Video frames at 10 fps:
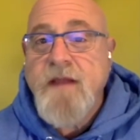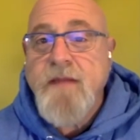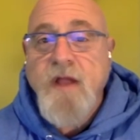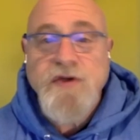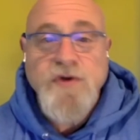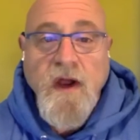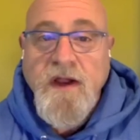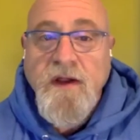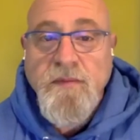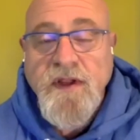I'm not sure I
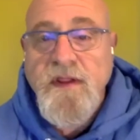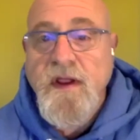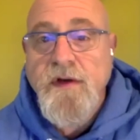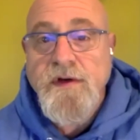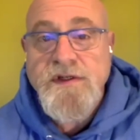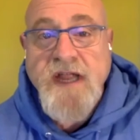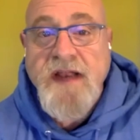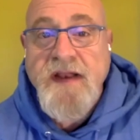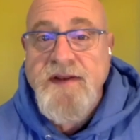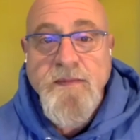completely
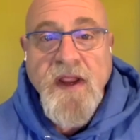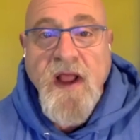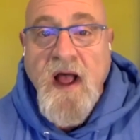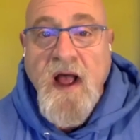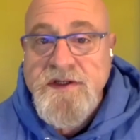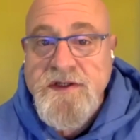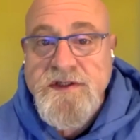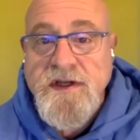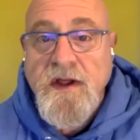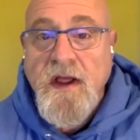understand it, to be
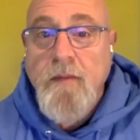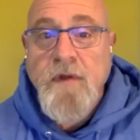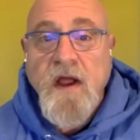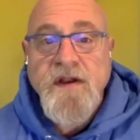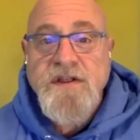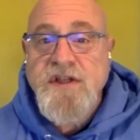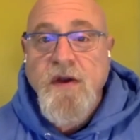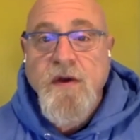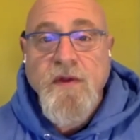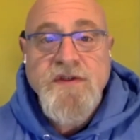honest. I'm kind of
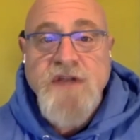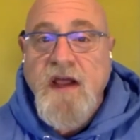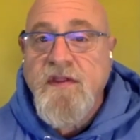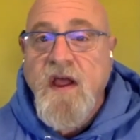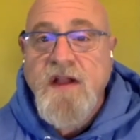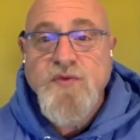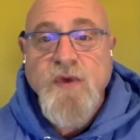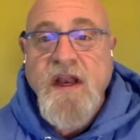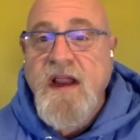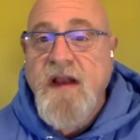sitting on the sidelines
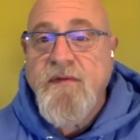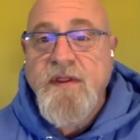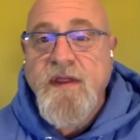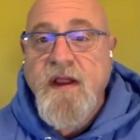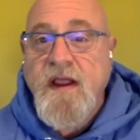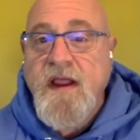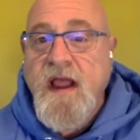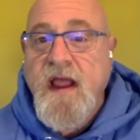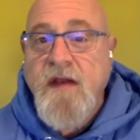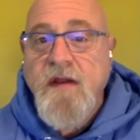reading everything I
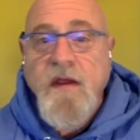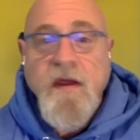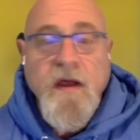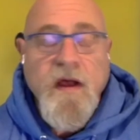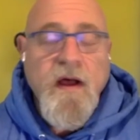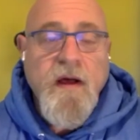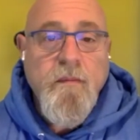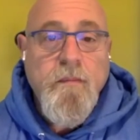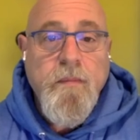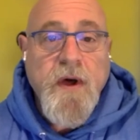can,
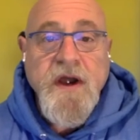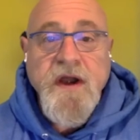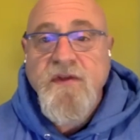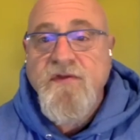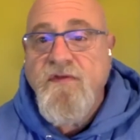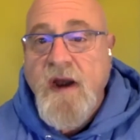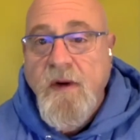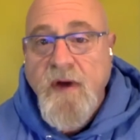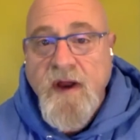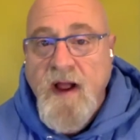um, but it is
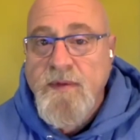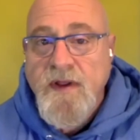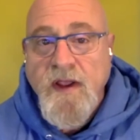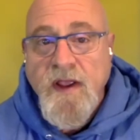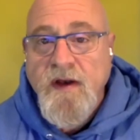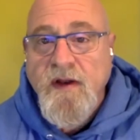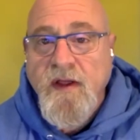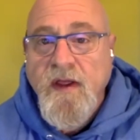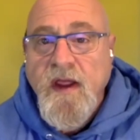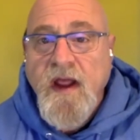very complicated
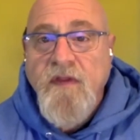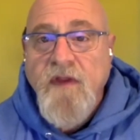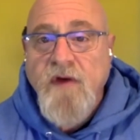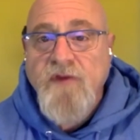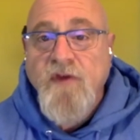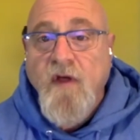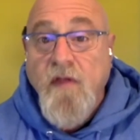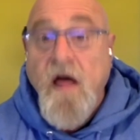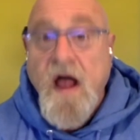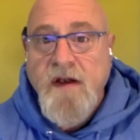and there's a
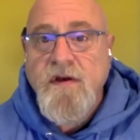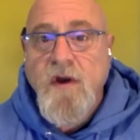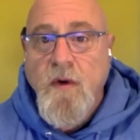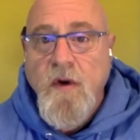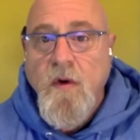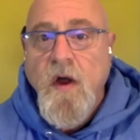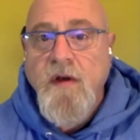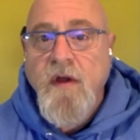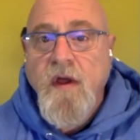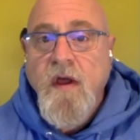lot going
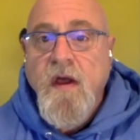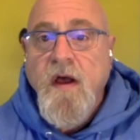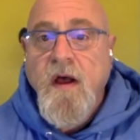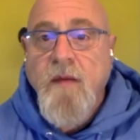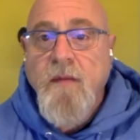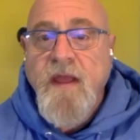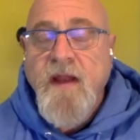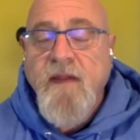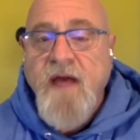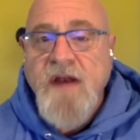on um,
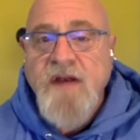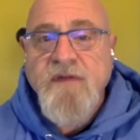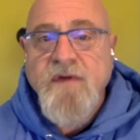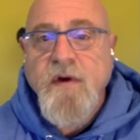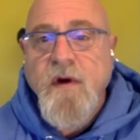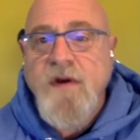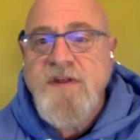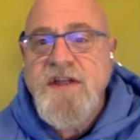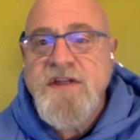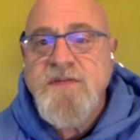and a lot of different
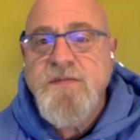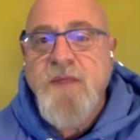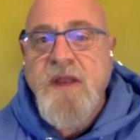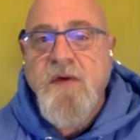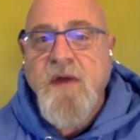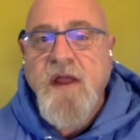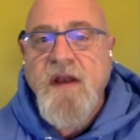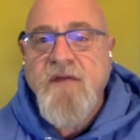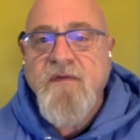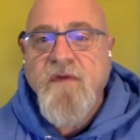currencies being
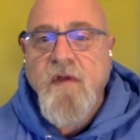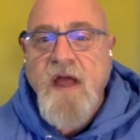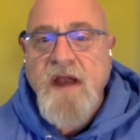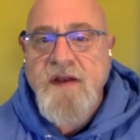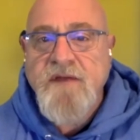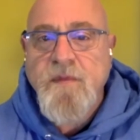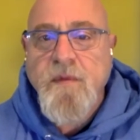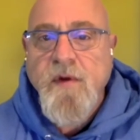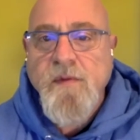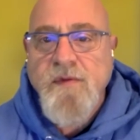created for a lot of different
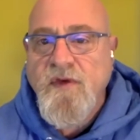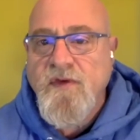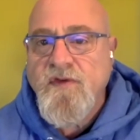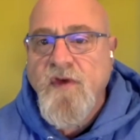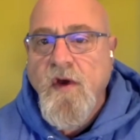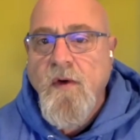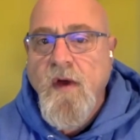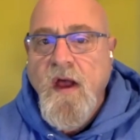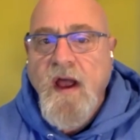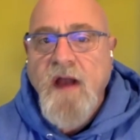purposes. So
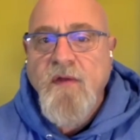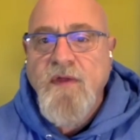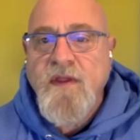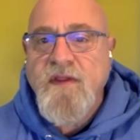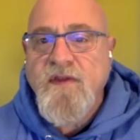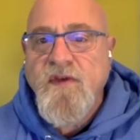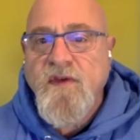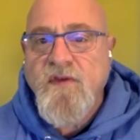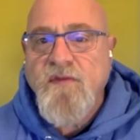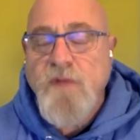I don't think this
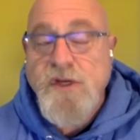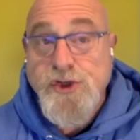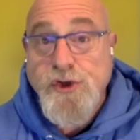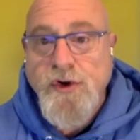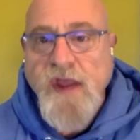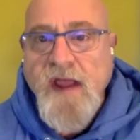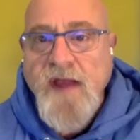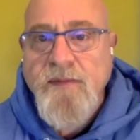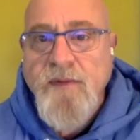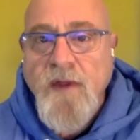is mature
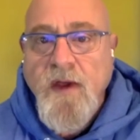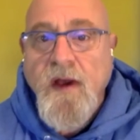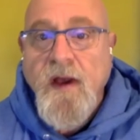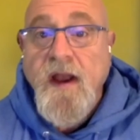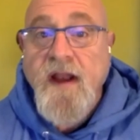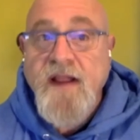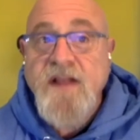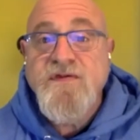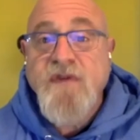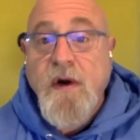yet. Uh, and I think
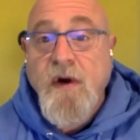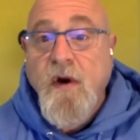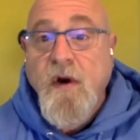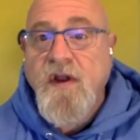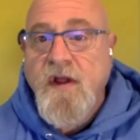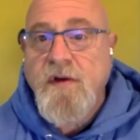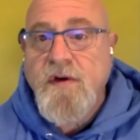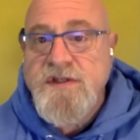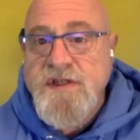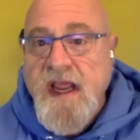it's very hard to
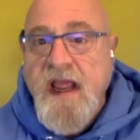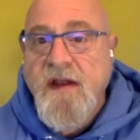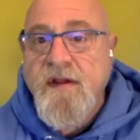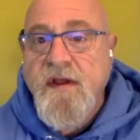understand.